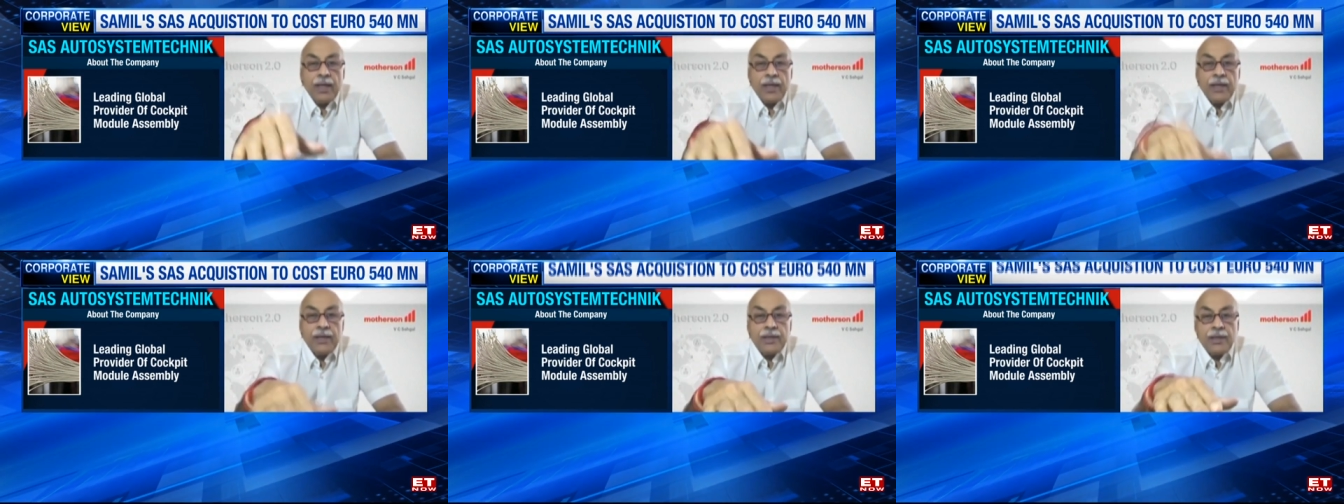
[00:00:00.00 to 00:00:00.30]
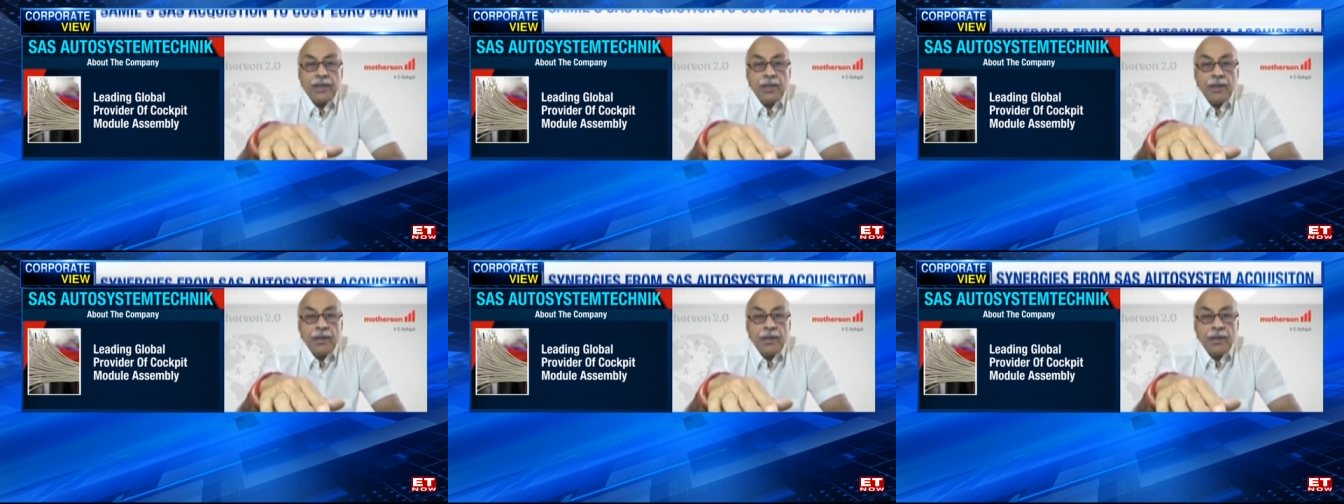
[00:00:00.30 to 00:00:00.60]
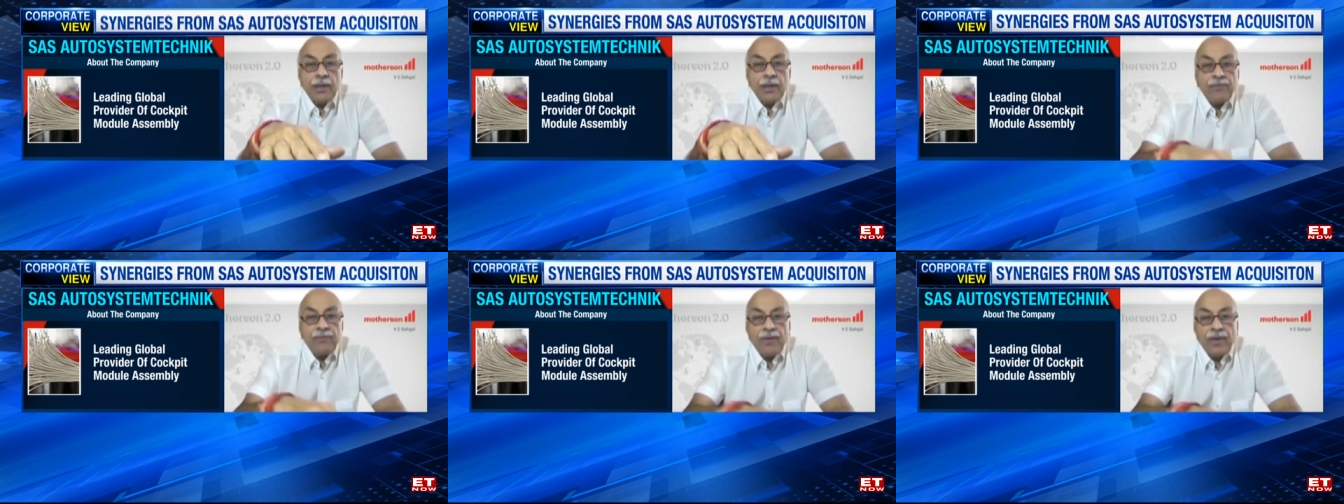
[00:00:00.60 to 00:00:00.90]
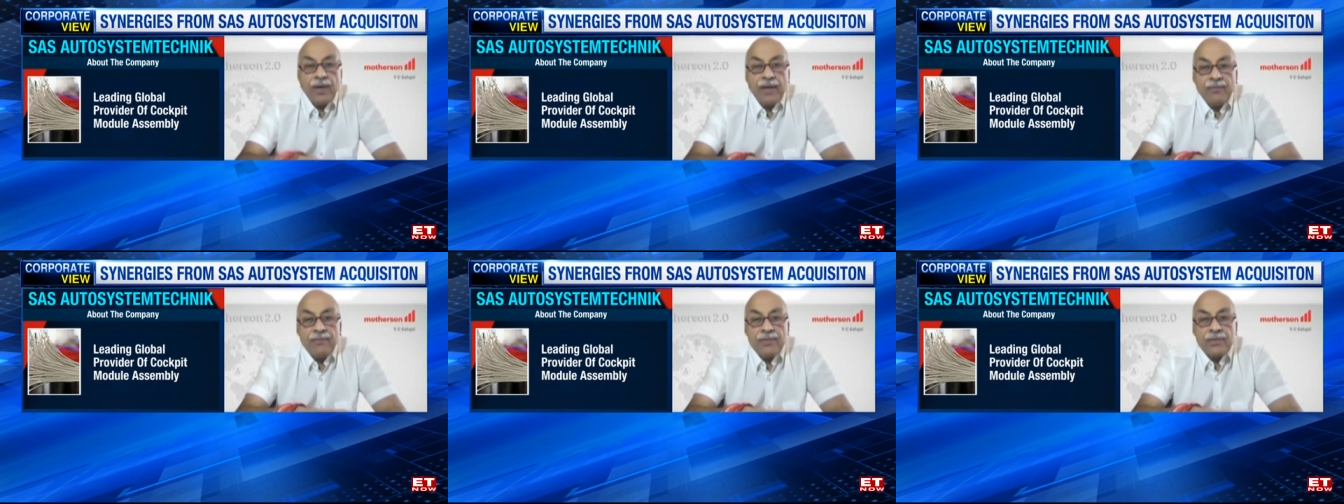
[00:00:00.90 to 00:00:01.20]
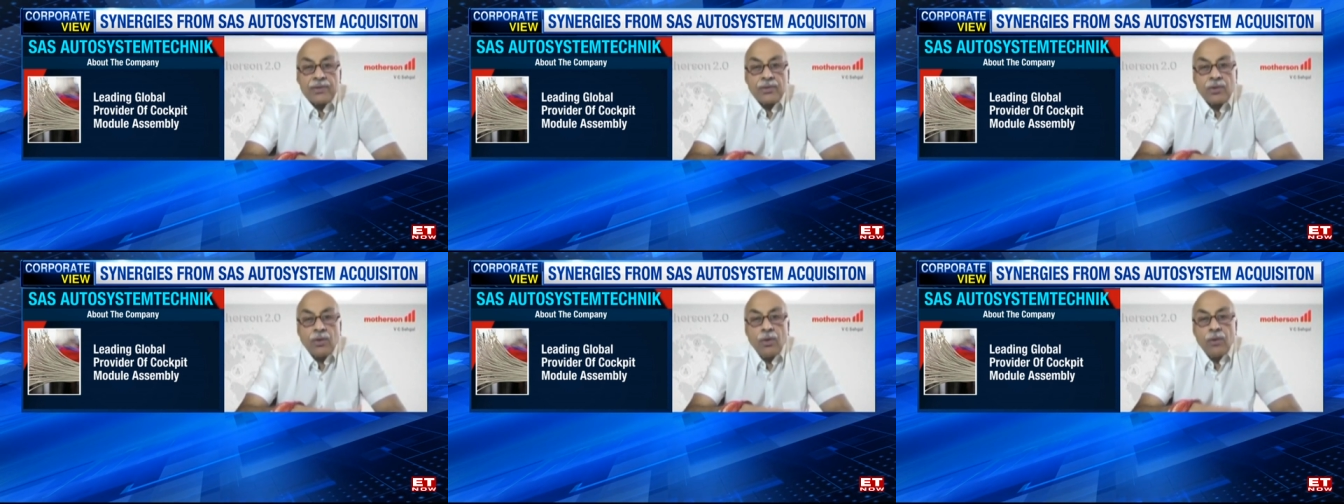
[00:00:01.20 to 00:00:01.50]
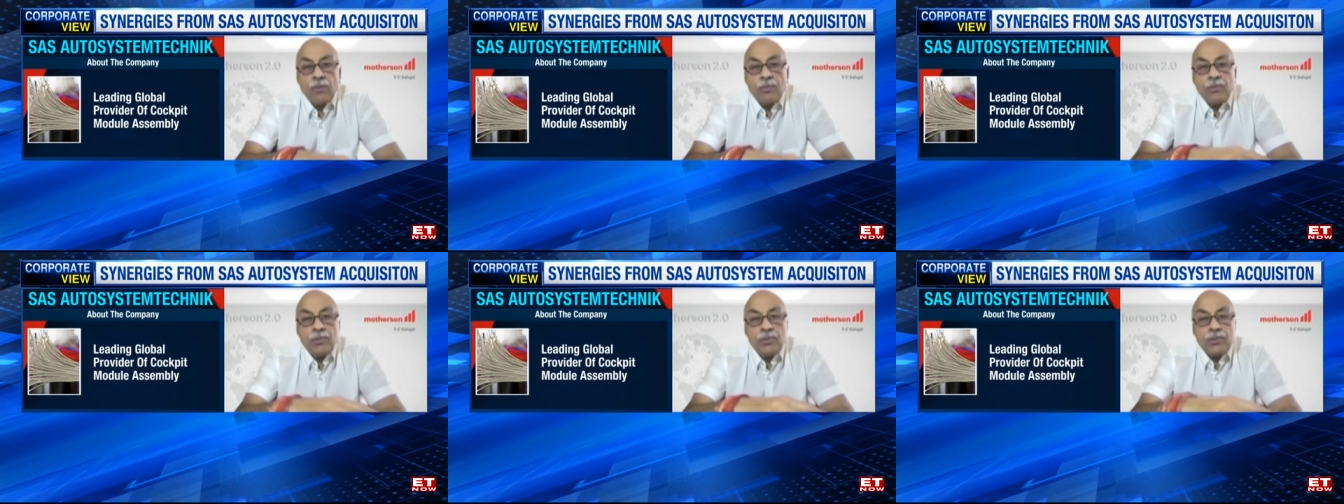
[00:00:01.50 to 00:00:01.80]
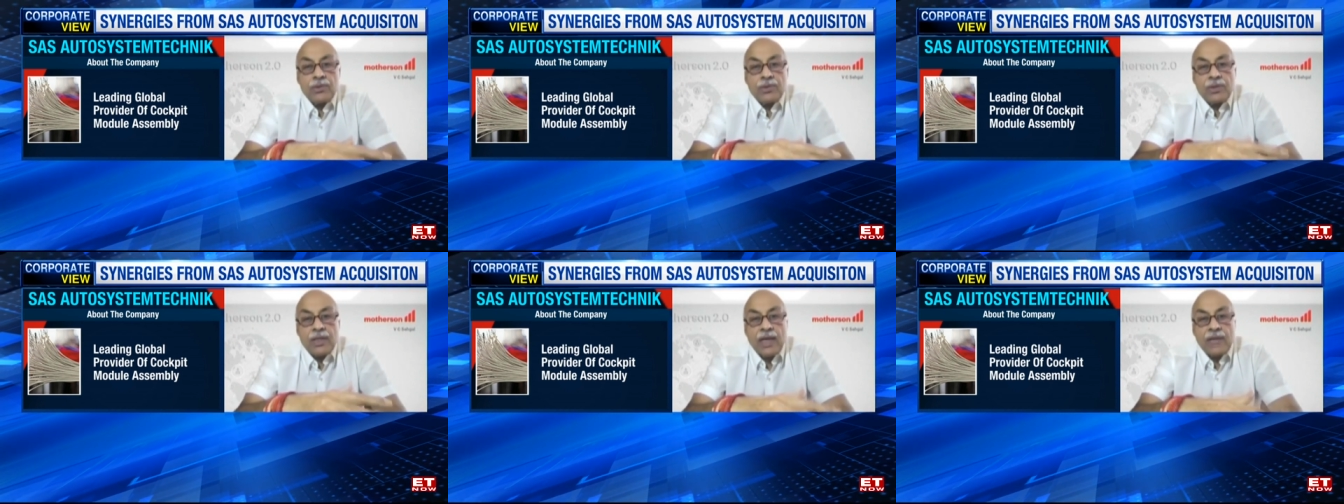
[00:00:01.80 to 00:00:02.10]
tier 0.5 is
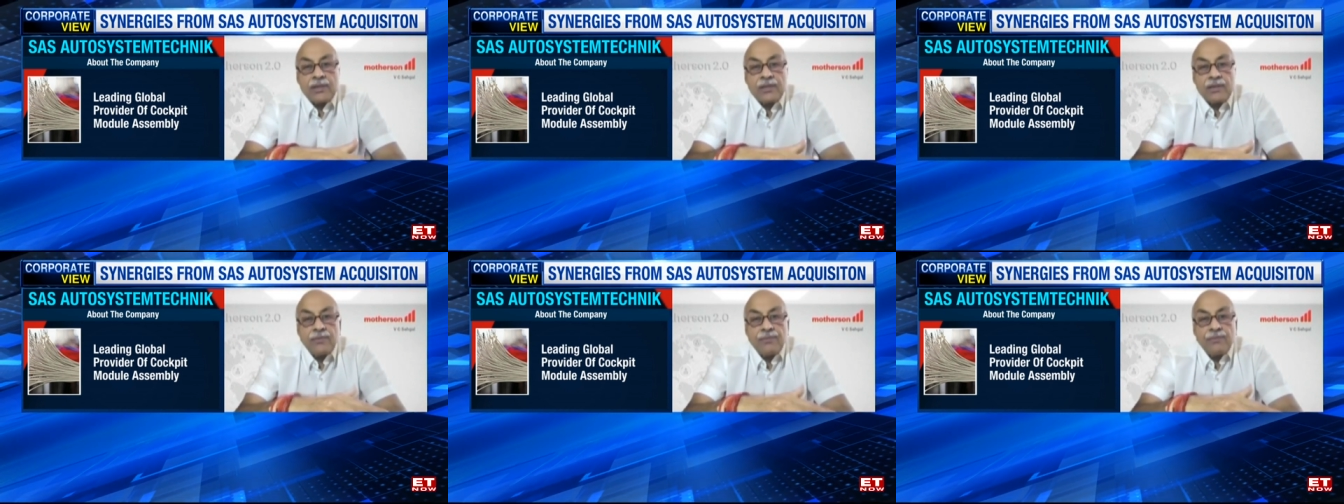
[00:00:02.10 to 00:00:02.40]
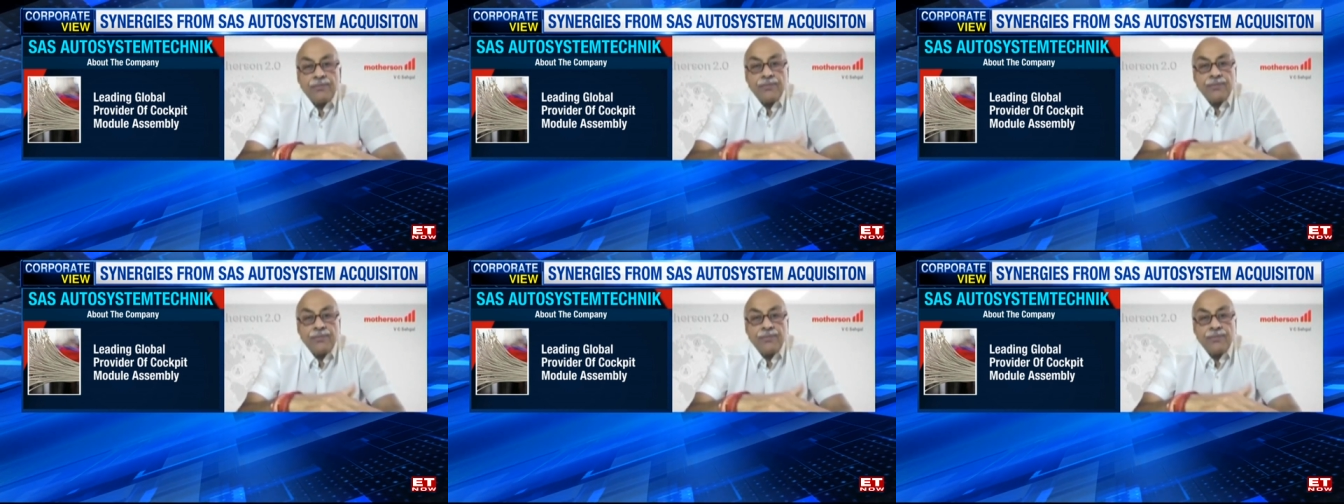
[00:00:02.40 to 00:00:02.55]
almost as if